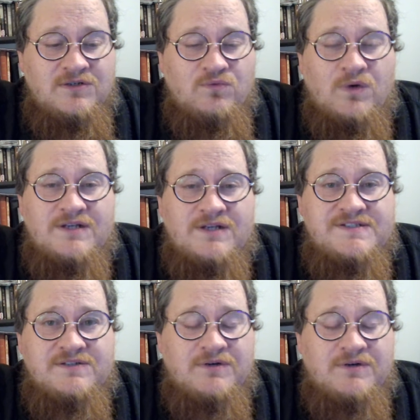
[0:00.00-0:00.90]

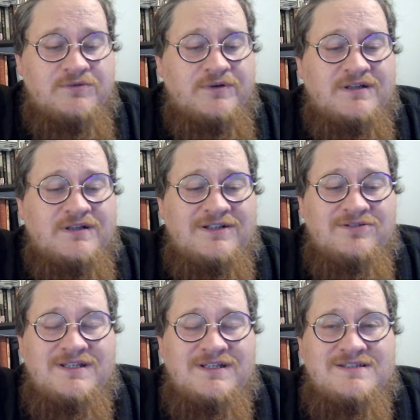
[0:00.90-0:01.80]
was, quote,
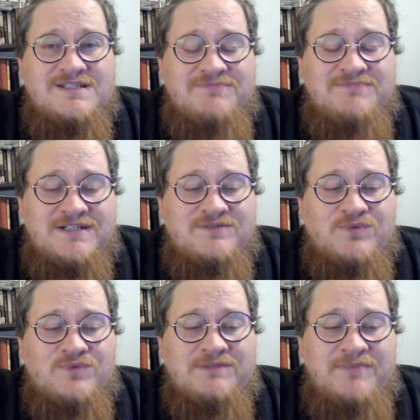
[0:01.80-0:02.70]
clearly
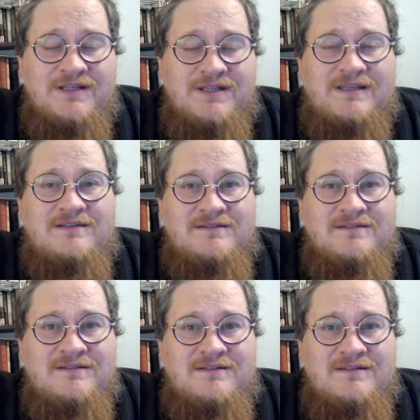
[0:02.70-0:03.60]
smitten with Billy.
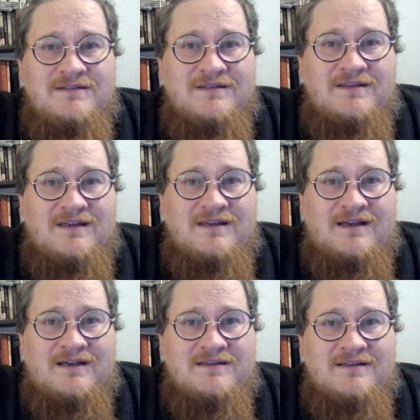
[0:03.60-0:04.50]

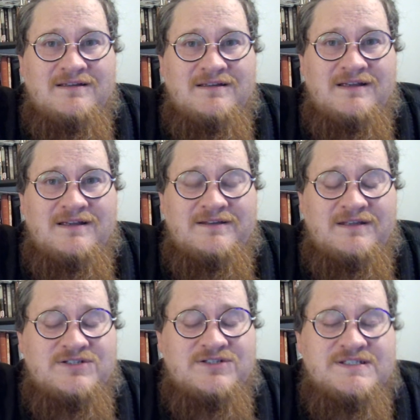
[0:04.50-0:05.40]

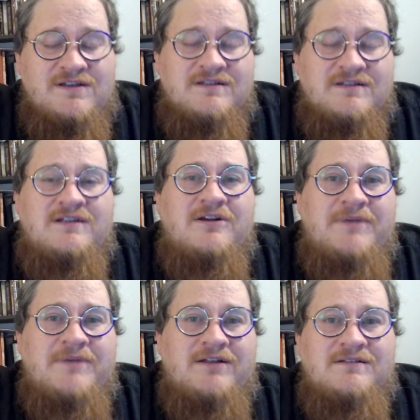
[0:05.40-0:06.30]
And she's talking here
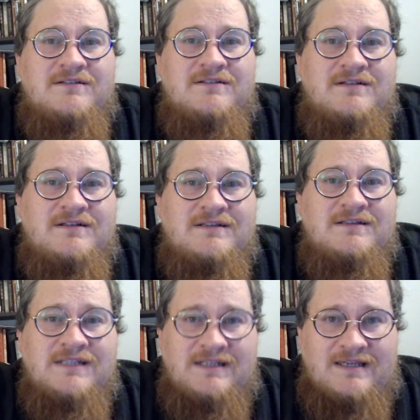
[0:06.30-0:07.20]
about
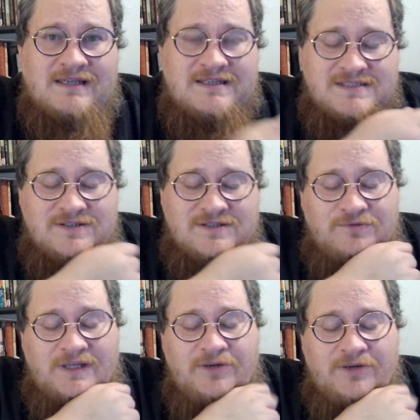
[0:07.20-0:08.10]
Lily Casey, who
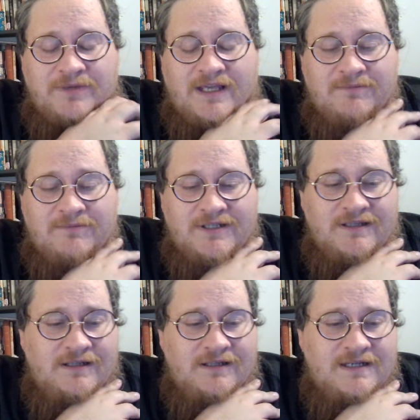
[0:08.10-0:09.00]
later became
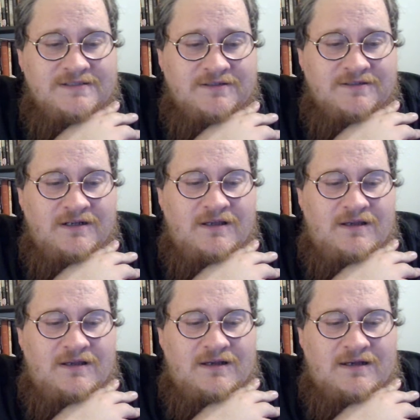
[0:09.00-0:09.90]
Lily Klasner.
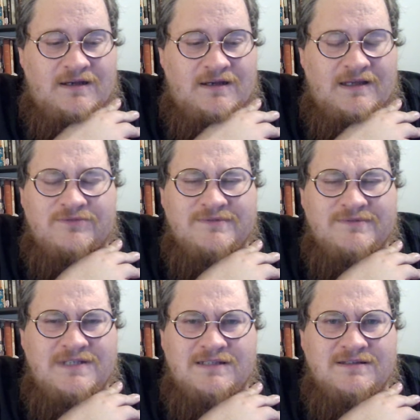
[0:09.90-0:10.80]
I
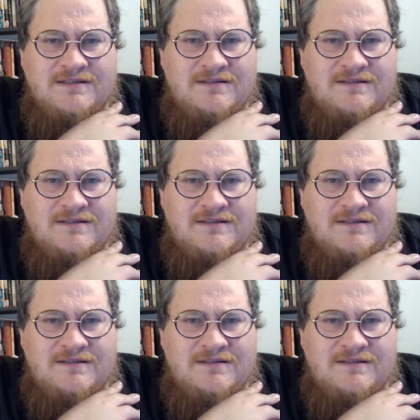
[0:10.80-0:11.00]
don't get